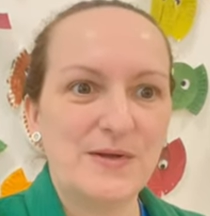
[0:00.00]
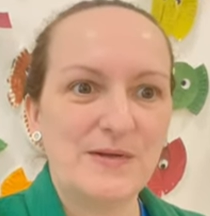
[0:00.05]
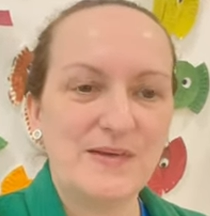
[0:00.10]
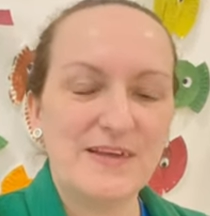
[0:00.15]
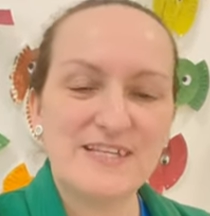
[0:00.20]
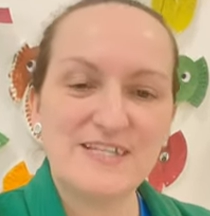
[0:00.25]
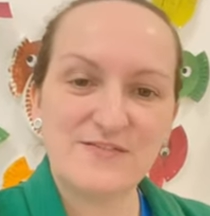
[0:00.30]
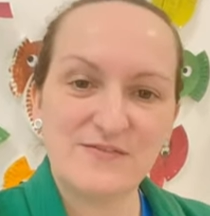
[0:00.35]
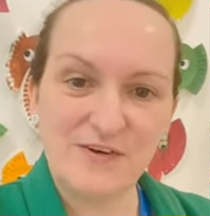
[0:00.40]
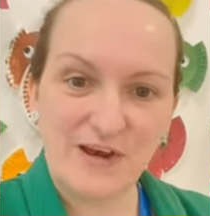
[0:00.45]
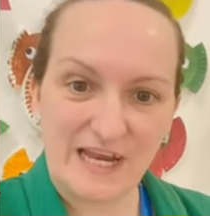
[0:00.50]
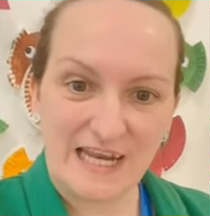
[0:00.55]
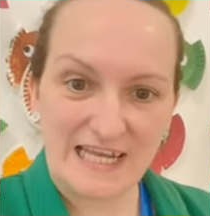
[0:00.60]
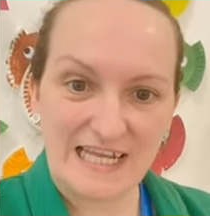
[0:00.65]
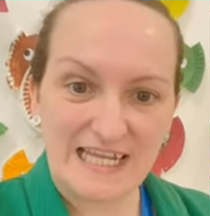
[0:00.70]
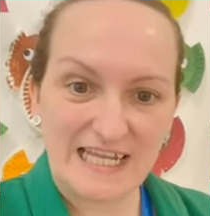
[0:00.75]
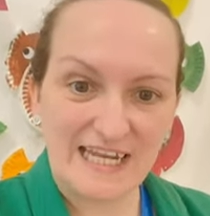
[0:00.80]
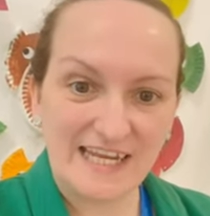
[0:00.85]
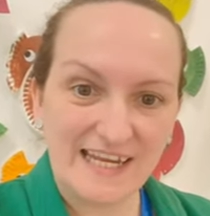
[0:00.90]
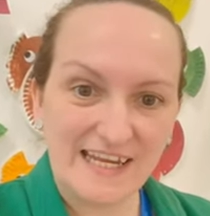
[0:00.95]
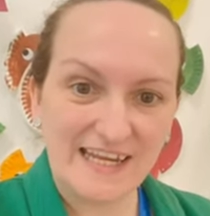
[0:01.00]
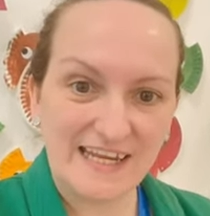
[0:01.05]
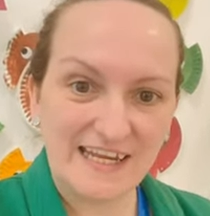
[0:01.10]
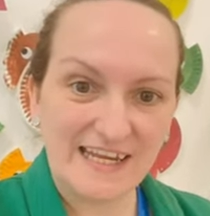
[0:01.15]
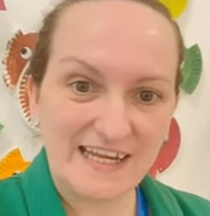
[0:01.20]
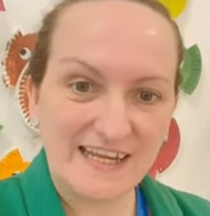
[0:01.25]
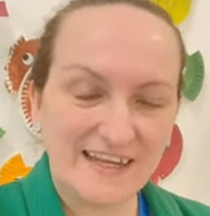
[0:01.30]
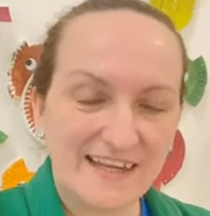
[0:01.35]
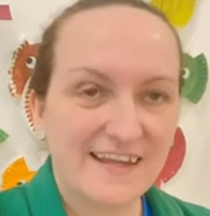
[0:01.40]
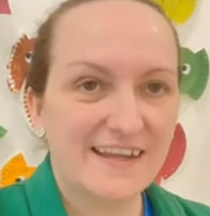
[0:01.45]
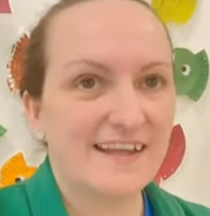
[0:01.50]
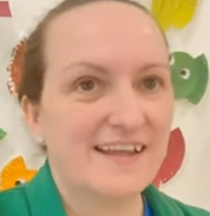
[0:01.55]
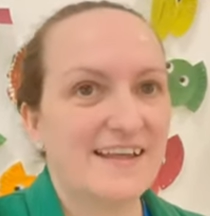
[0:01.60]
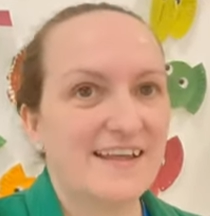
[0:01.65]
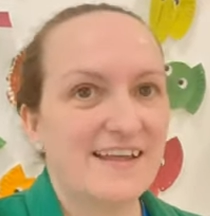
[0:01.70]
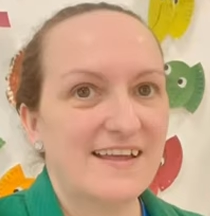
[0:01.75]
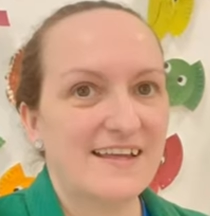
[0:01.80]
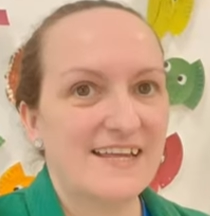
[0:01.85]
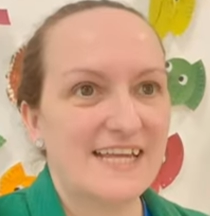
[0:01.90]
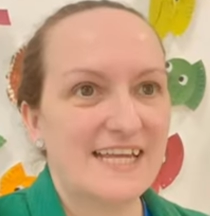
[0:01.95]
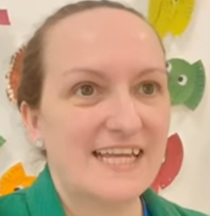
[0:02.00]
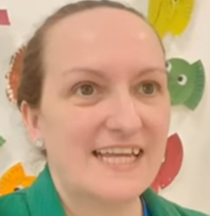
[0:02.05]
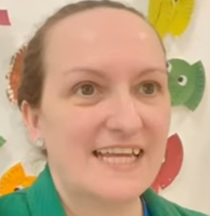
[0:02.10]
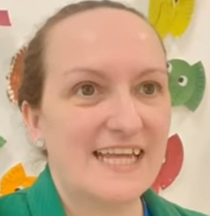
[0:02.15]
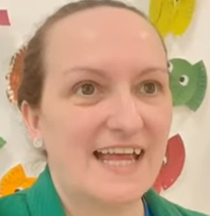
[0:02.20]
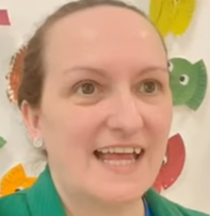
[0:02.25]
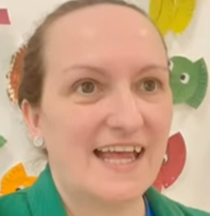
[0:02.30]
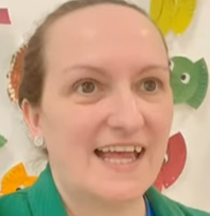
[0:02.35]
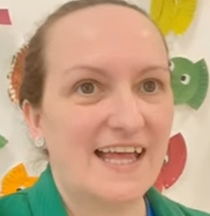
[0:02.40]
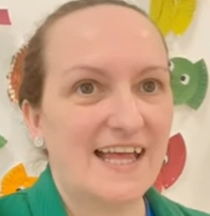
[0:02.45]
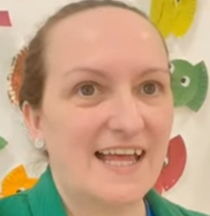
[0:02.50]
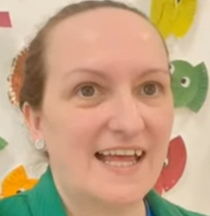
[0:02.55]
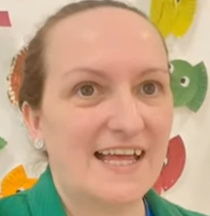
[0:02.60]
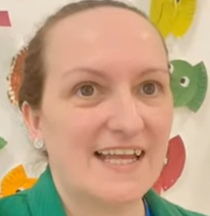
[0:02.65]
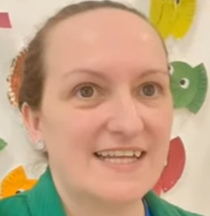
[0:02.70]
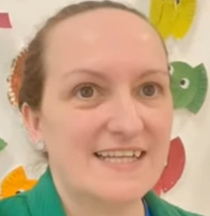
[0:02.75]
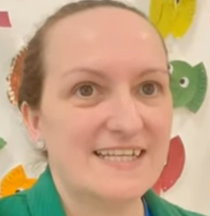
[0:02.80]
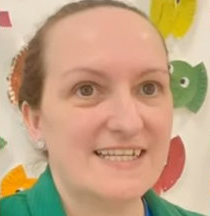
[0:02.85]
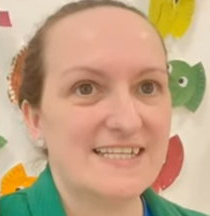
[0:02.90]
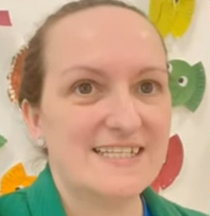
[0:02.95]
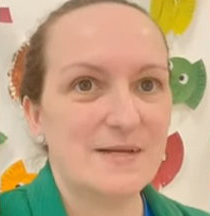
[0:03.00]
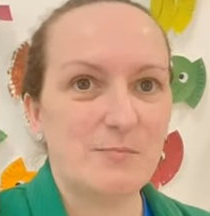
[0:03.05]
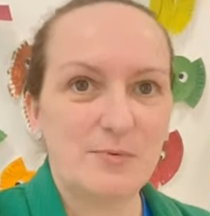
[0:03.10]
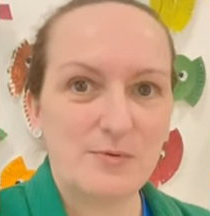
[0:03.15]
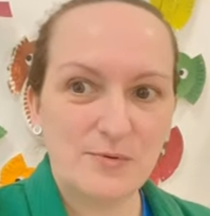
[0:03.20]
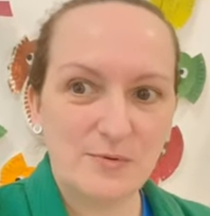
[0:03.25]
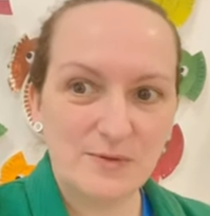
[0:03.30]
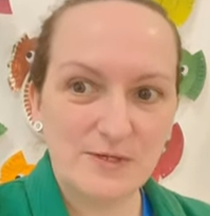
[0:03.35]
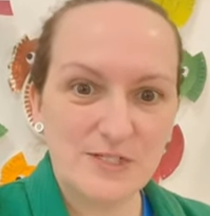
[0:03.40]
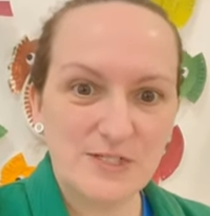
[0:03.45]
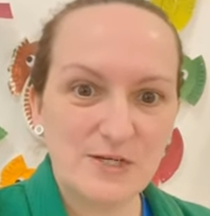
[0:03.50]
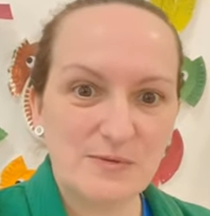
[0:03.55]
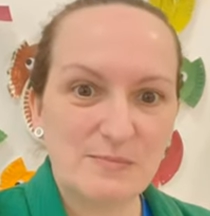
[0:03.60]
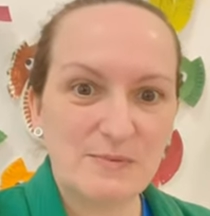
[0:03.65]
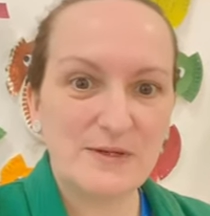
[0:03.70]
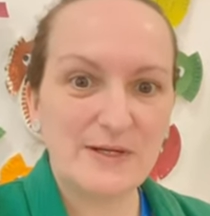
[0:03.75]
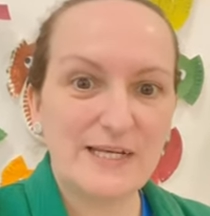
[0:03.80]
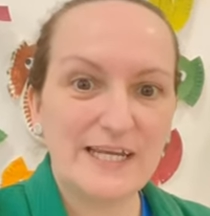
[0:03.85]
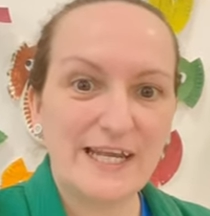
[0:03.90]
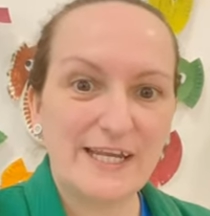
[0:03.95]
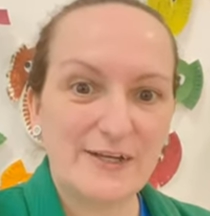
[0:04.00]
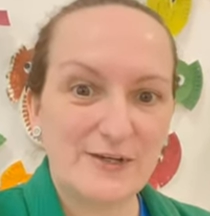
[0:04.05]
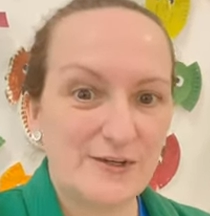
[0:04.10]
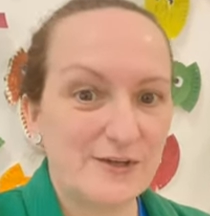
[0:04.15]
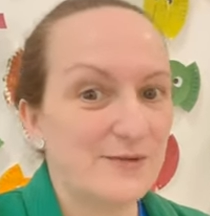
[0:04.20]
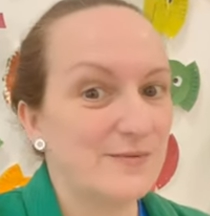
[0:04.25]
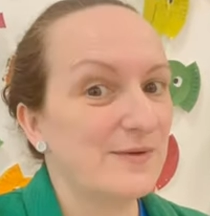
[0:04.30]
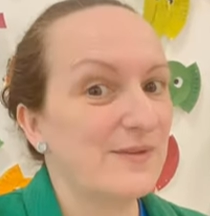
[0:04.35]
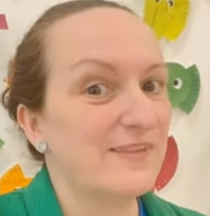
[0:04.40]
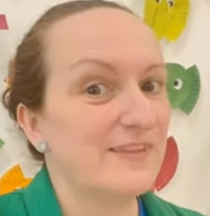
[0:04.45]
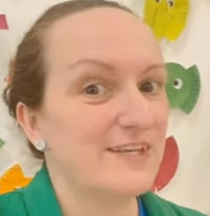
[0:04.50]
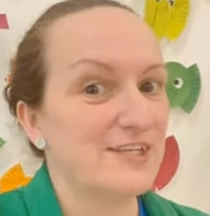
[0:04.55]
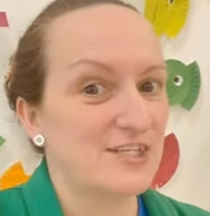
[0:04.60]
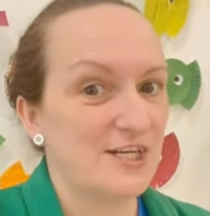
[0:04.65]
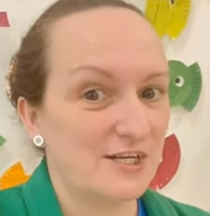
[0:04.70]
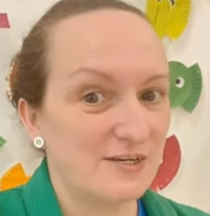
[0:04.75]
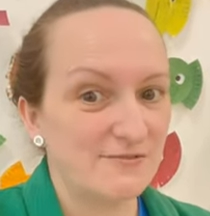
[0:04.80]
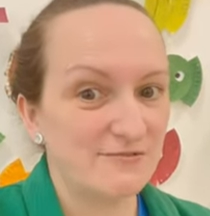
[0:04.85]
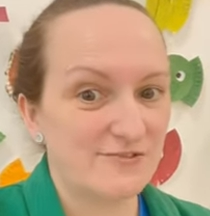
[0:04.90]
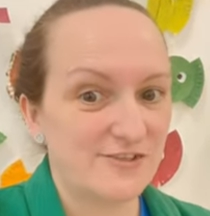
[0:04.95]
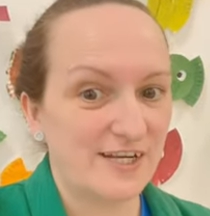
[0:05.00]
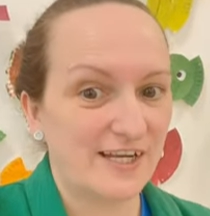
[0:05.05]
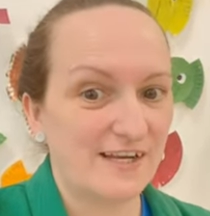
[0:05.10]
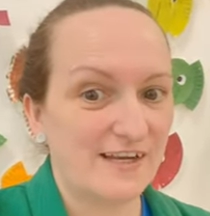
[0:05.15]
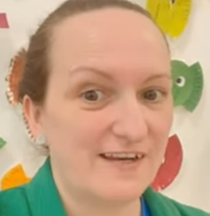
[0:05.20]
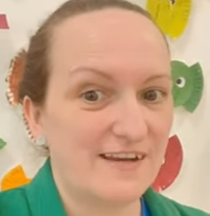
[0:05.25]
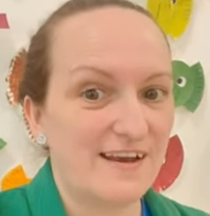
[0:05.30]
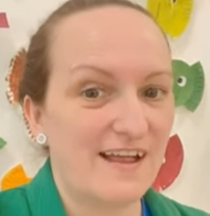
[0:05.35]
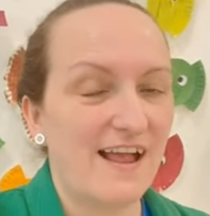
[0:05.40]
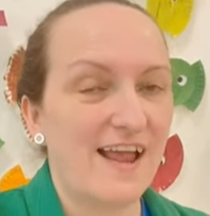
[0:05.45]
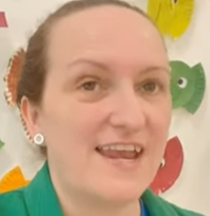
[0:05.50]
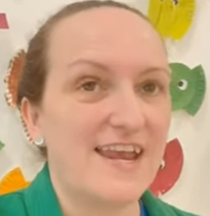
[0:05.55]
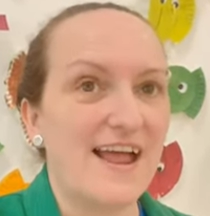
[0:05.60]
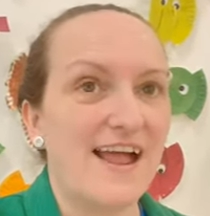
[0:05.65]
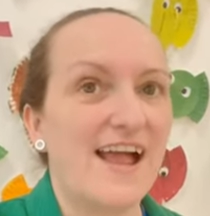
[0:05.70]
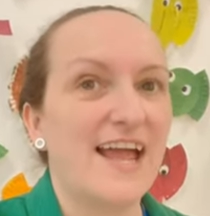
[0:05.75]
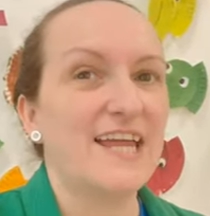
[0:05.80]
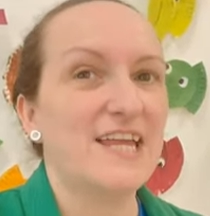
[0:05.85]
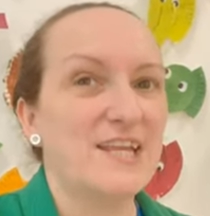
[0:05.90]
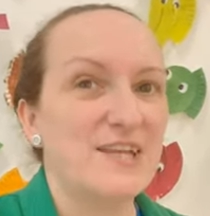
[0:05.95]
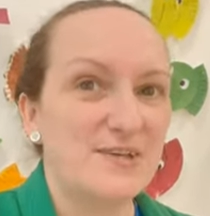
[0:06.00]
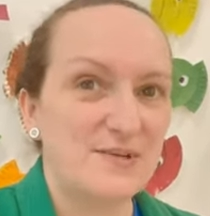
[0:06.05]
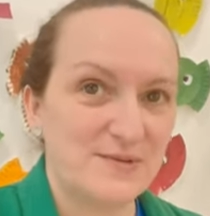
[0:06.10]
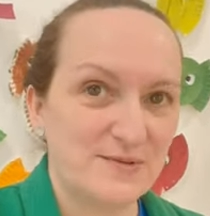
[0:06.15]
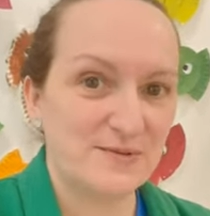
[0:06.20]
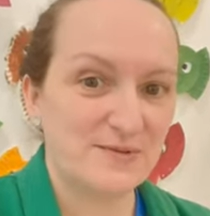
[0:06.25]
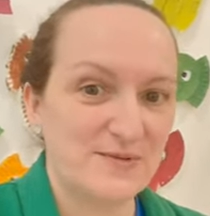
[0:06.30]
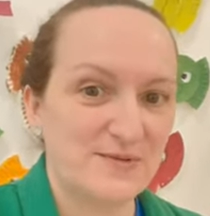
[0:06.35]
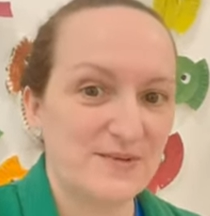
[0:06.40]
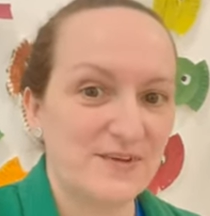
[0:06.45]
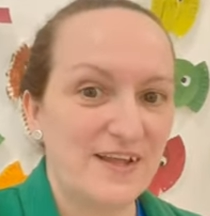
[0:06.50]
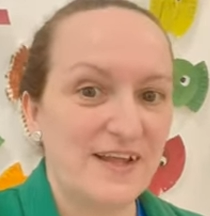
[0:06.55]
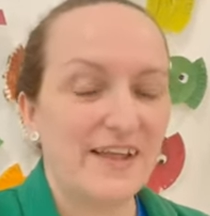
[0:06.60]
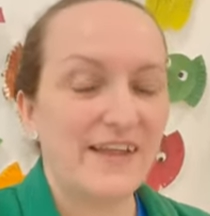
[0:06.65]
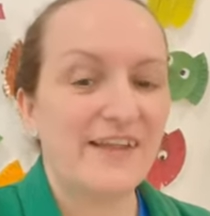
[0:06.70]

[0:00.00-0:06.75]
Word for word: is friendly and is approachable and good with the children, and I know